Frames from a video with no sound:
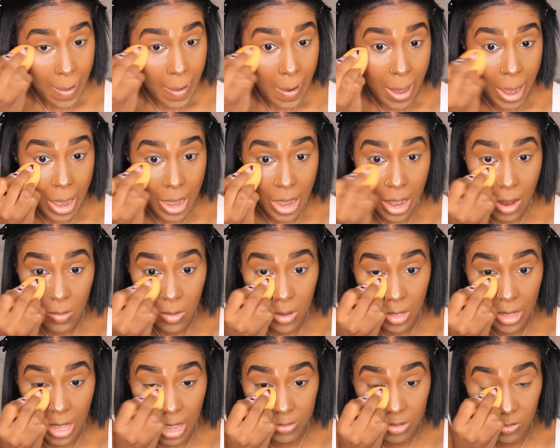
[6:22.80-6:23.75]
And I
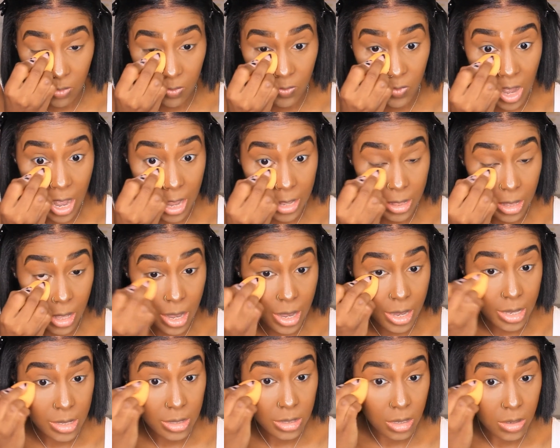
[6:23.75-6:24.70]
really have some fine
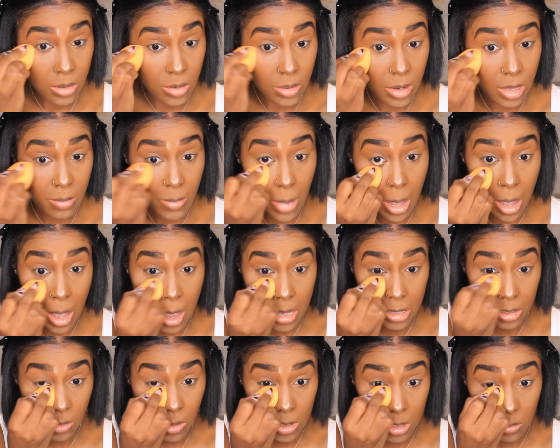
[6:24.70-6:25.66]
lines underneath my
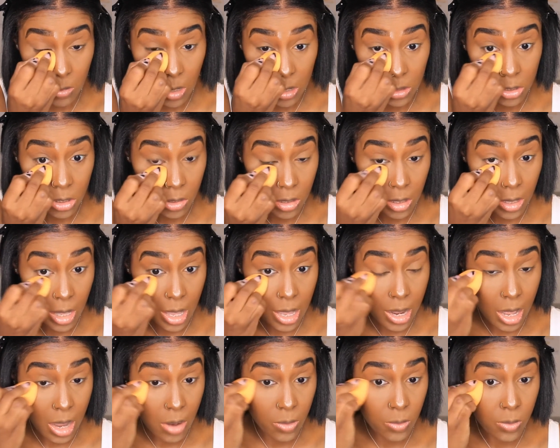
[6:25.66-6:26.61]
eyes, so I just make sure
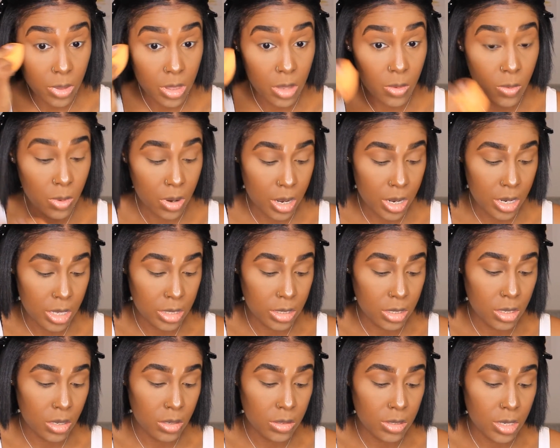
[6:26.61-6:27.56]
that I really work it into
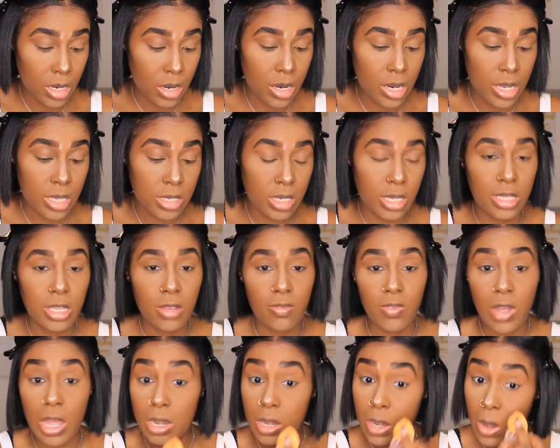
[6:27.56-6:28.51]
those areas, because if
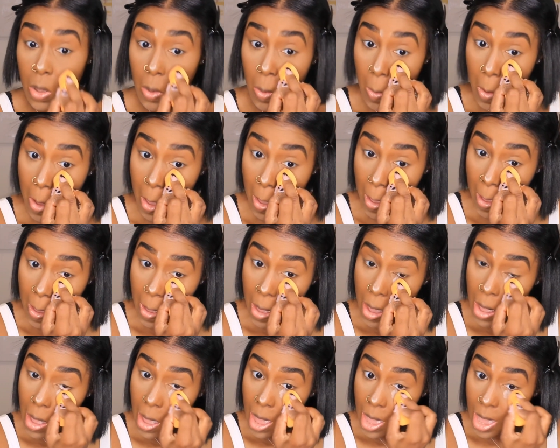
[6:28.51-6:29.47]
I don't,
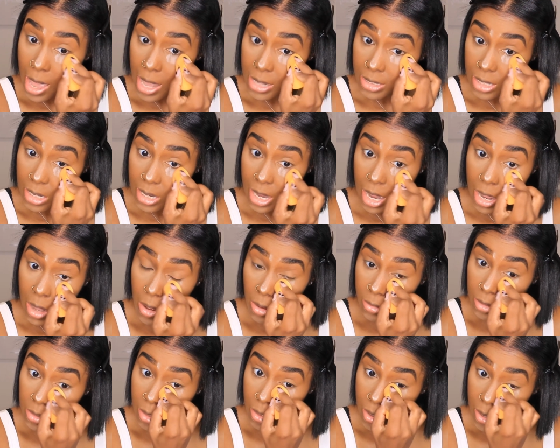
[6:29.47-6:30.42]
as the day
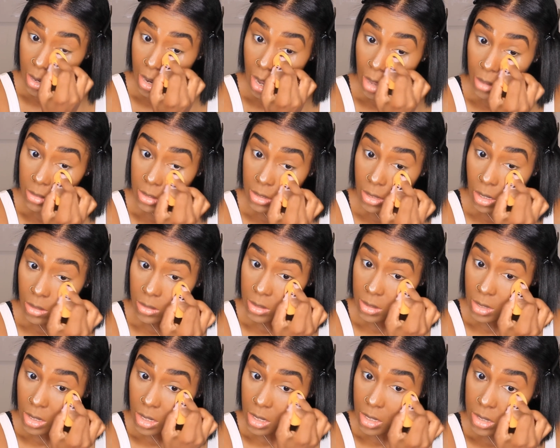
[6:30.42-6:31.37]
goes on, I'll start
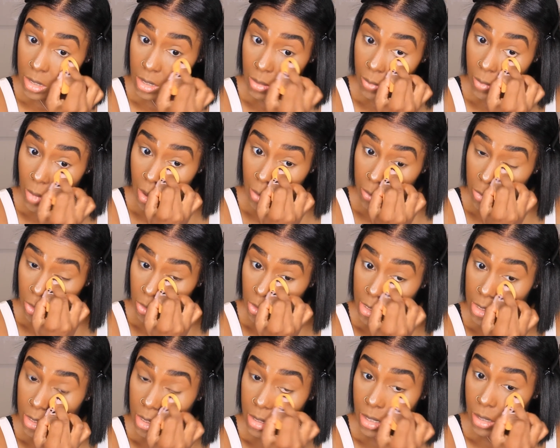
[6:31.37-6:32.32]
seeing some
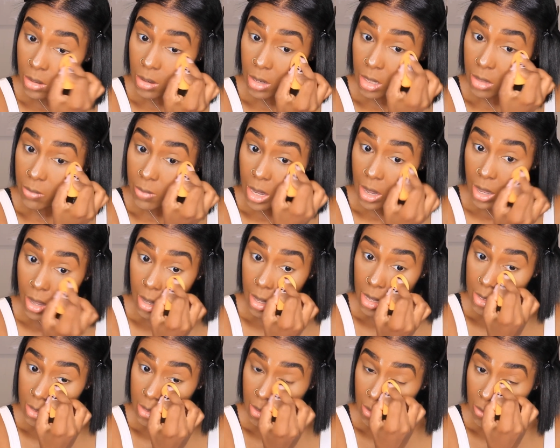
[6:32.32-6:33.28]
creasing underneath my
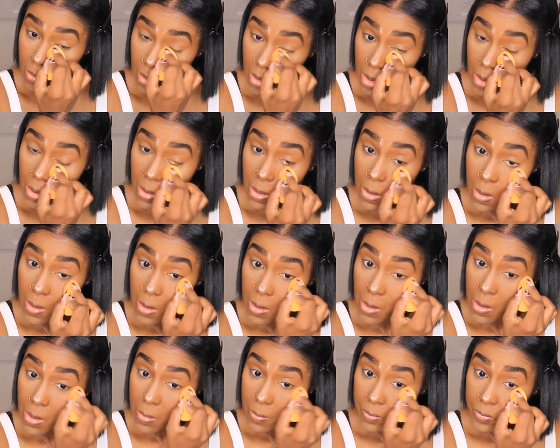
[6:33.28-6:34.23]
eyes. So
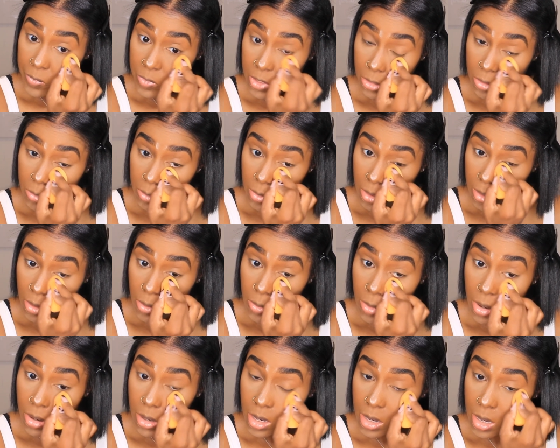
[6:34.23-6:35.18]
just really
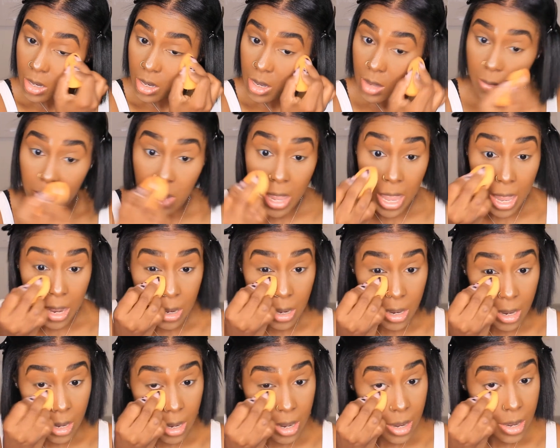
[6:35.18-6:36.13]
working it and patting it
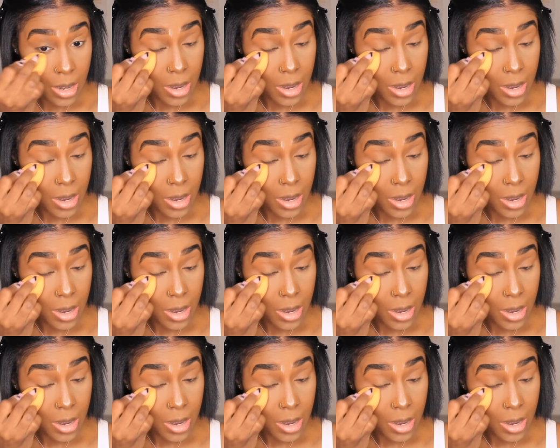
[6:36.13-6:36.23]
in.